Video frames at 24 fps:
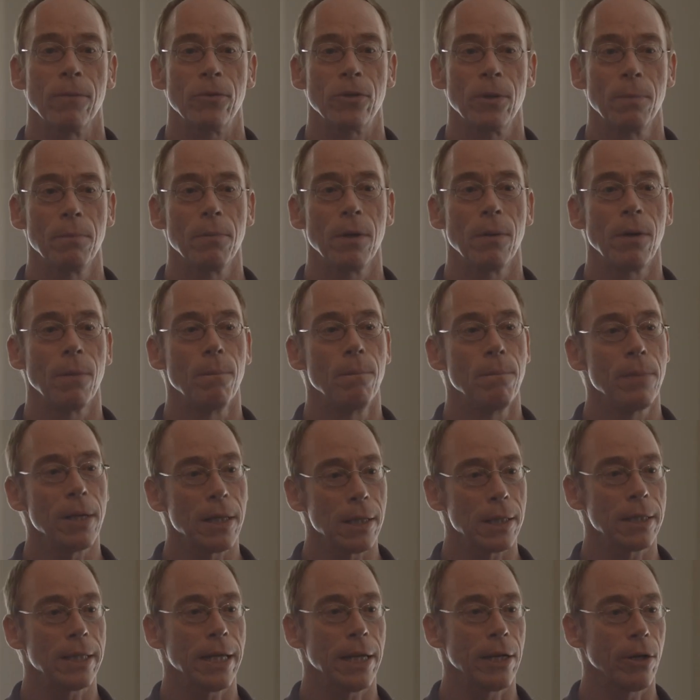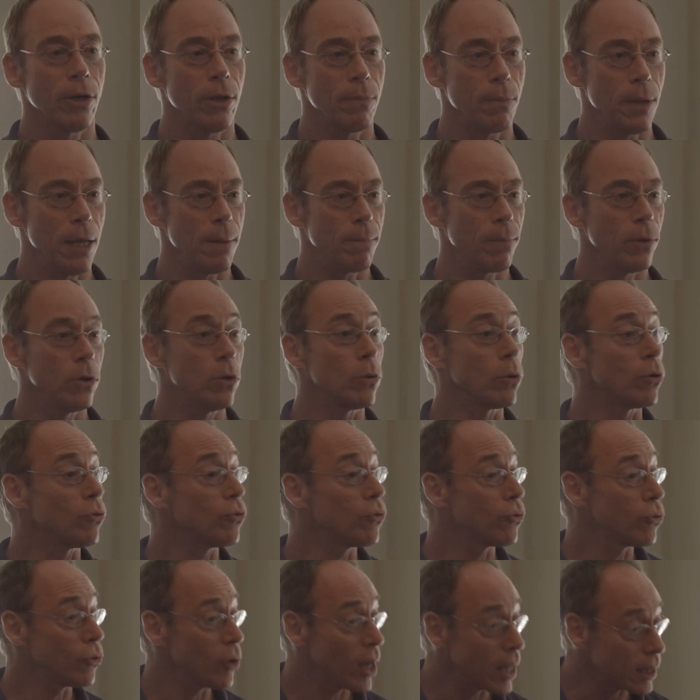some military people who were
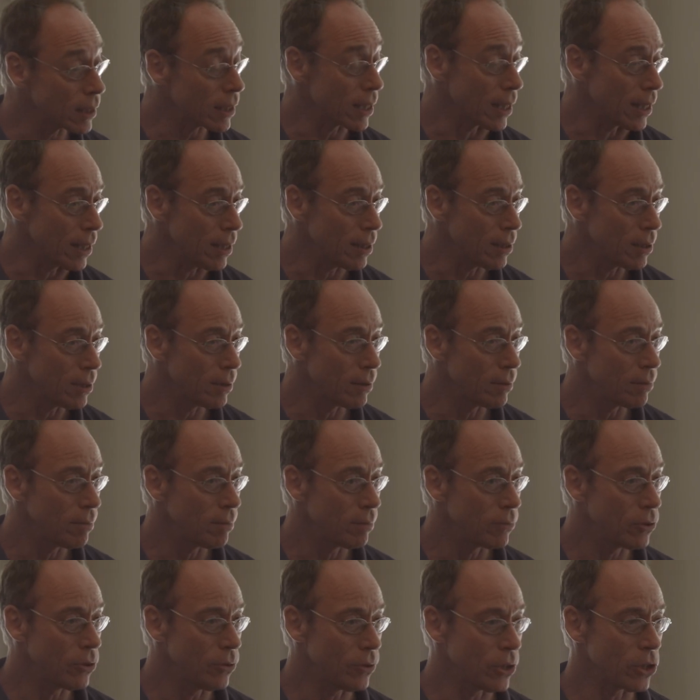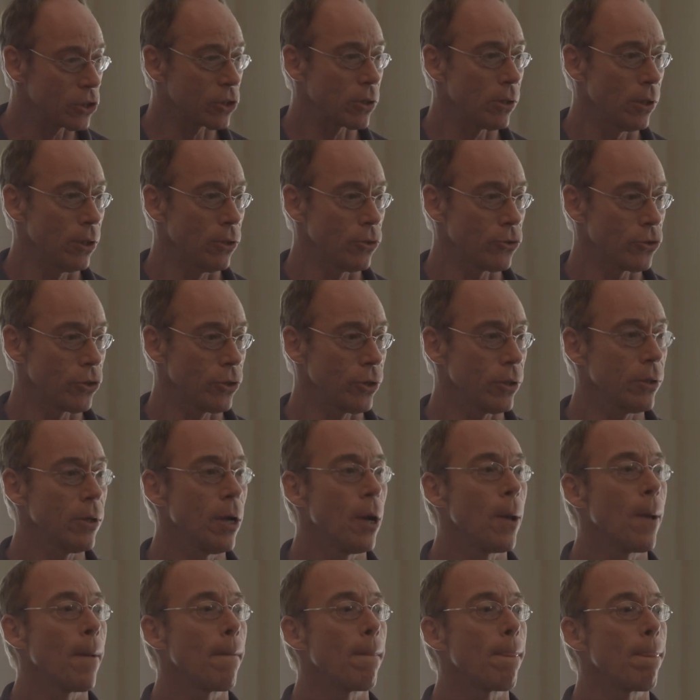friendly to disclosure
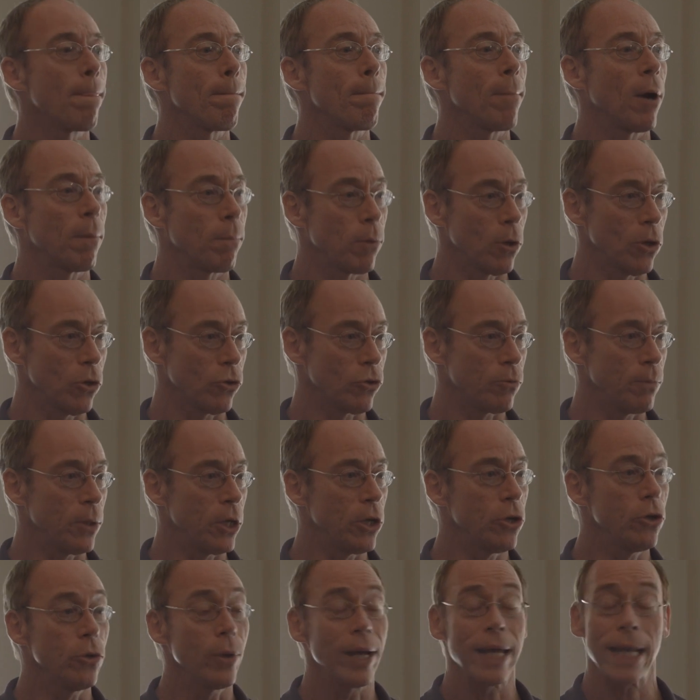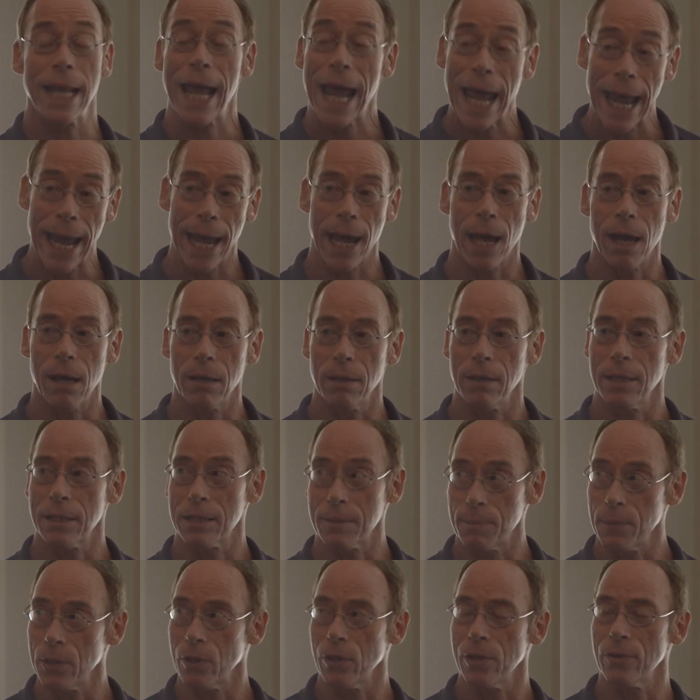approached me, who had had
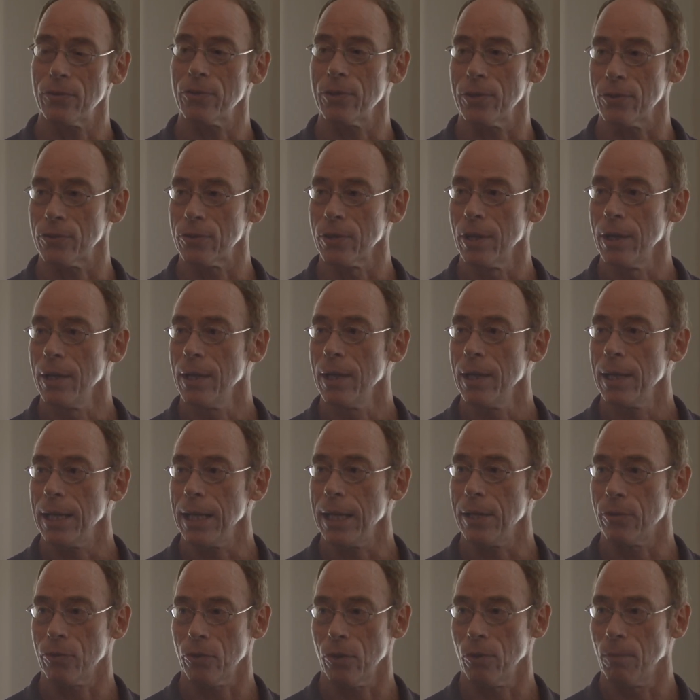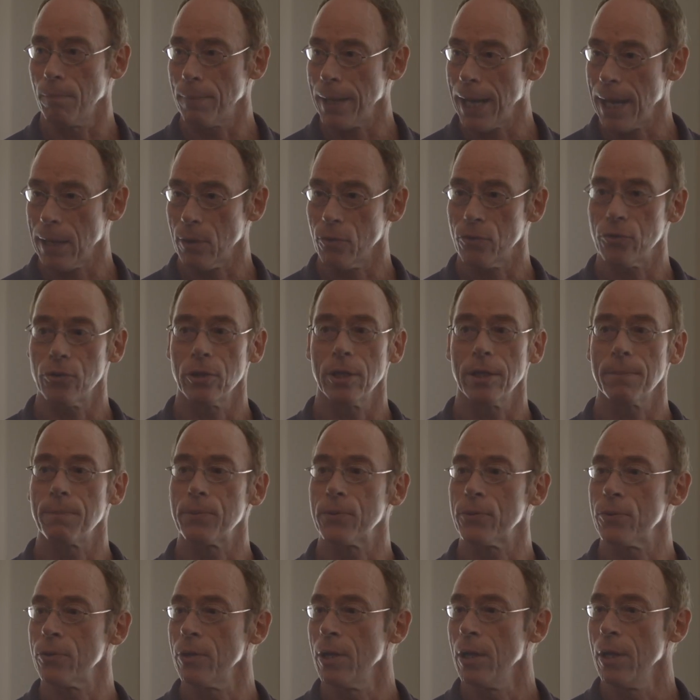experiences either on
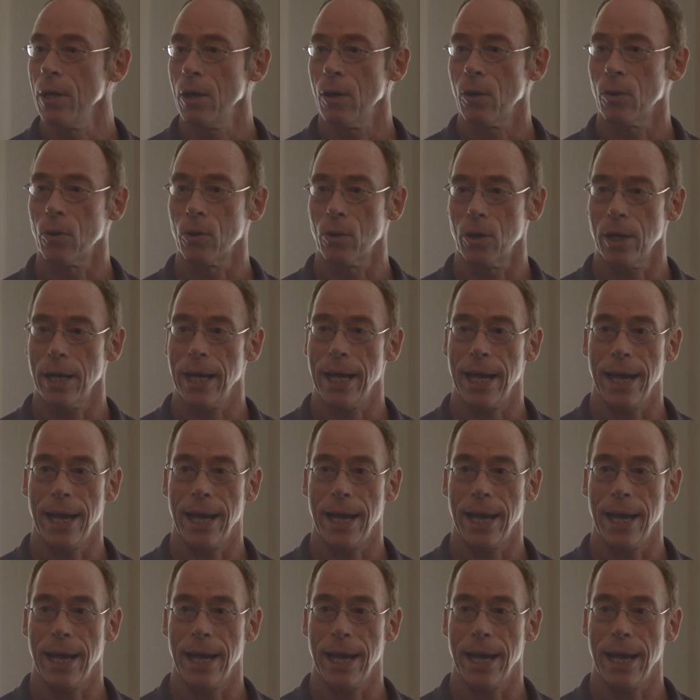battleships or